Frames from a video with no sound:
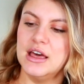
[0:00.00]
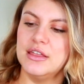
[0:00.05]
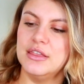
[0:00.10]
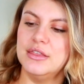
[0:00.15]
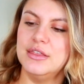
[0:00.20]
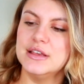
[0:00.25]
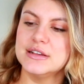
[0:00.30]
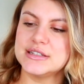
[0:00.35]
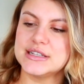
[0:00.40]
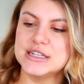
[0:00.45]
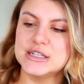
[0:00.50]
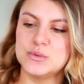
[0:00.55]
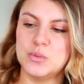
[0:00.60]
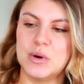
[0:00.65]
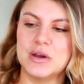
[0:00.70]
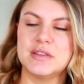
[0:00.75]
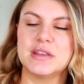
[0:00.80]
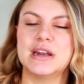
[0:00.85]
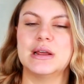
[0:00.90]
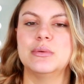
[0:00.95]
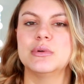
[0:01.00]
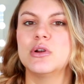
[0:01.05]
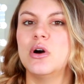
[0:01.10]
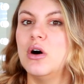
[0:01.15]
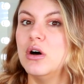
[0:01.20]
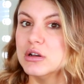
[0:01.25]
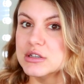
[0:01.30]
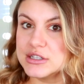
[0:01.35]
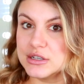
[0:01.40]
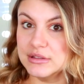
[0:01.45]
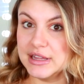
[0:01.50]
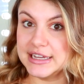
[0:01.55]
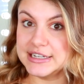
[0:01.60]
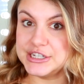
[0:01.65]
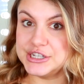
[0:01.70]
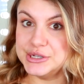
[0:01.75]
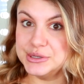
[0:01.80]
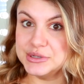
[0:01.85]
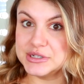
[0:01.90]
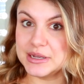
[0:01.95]
This is one that I would also like
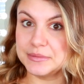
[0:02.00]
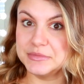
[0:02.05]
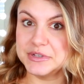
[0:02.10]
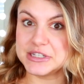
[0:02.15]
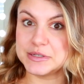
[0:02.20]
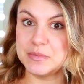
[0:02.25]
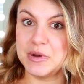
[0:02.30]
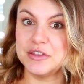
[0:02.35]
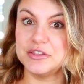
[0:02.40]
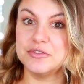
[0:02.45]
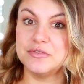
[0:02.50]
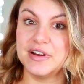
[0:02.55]
to use up this month.